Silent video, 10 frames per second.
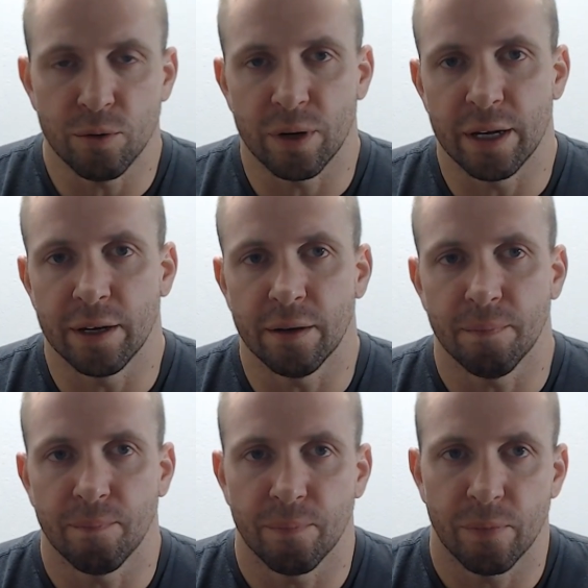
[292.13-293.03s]
it right here.
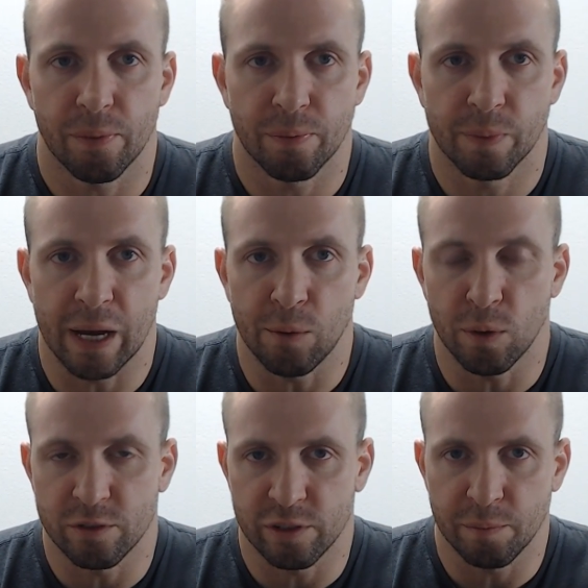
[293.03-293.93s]

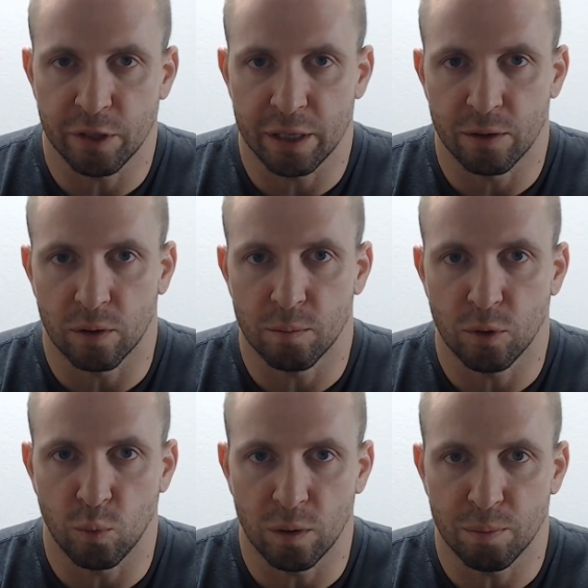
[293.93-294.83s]
Thyroid stimulating
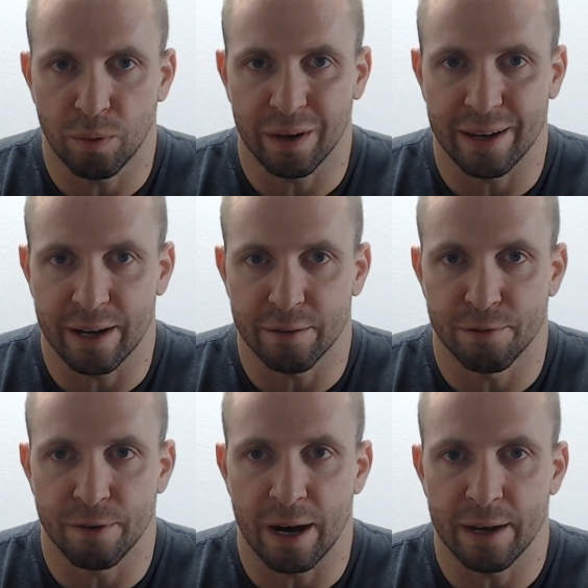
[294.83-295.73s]
hormone
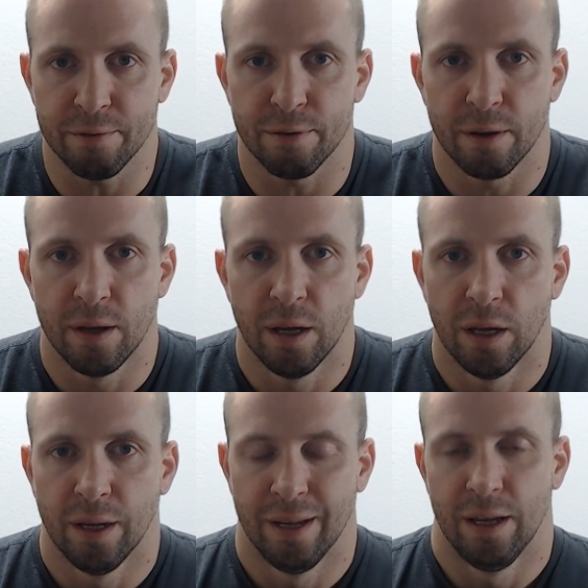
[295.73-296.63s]
1.95.
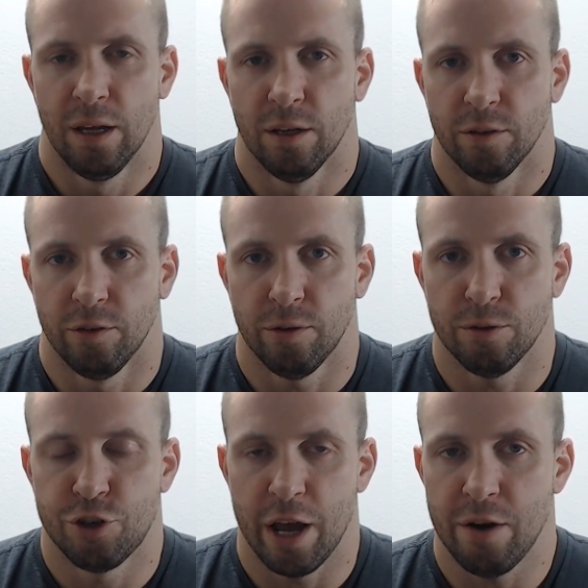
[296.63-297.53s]
So
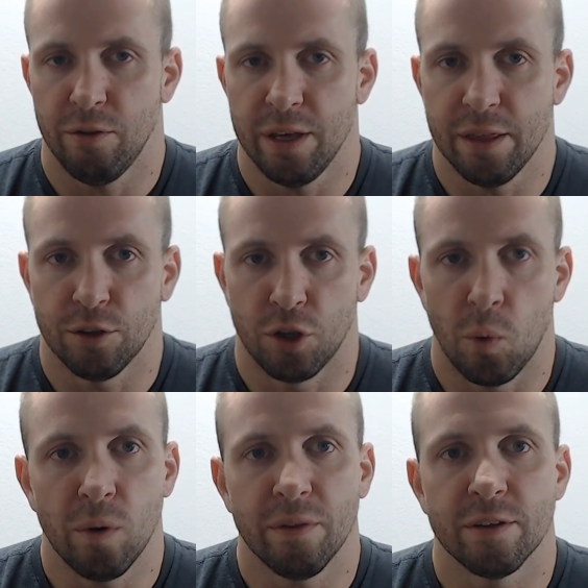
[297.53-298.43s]
generally, the
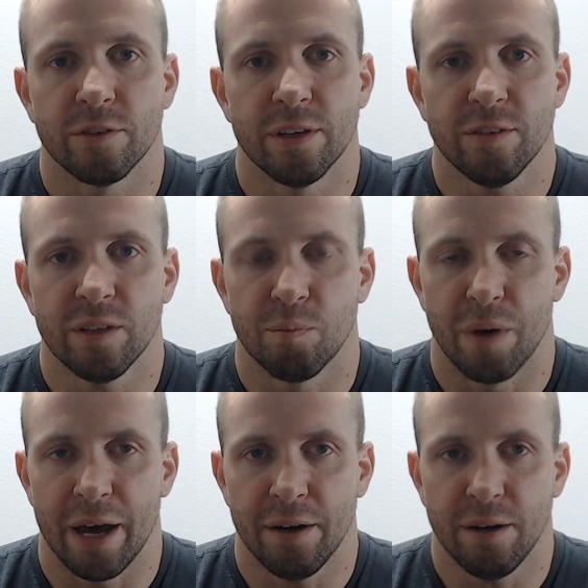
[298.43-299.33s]
lower this is, the
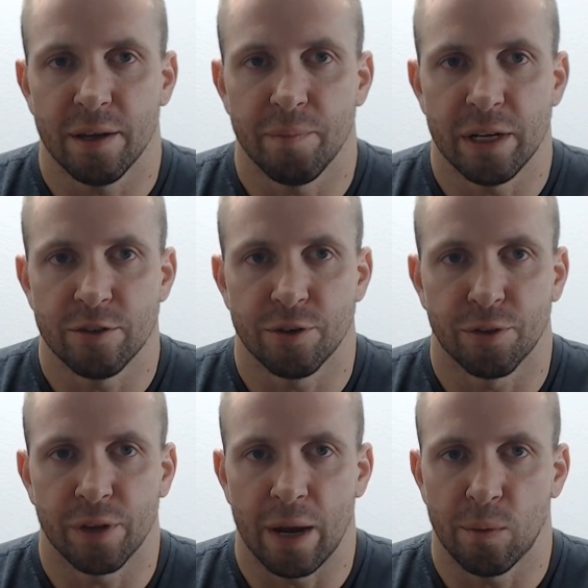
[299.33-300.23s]
better. It means your
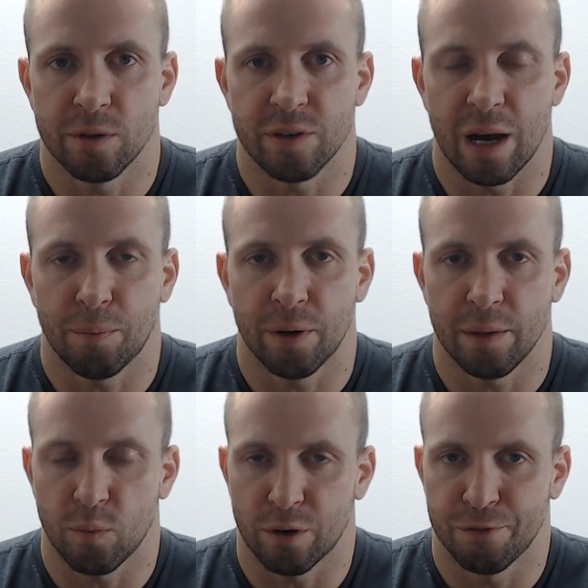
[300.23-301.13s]
thyroid's operating
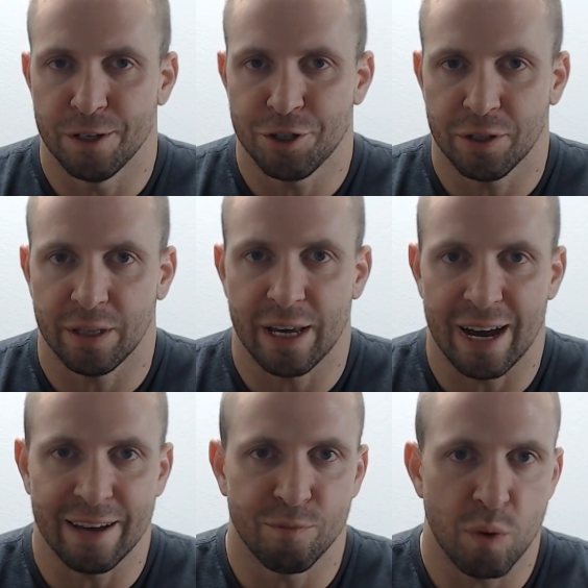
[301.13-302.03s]
more efficiently.
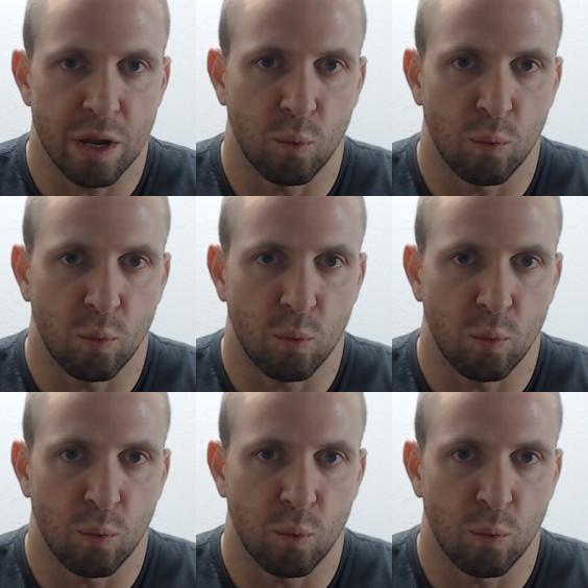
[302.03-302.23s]
I have been at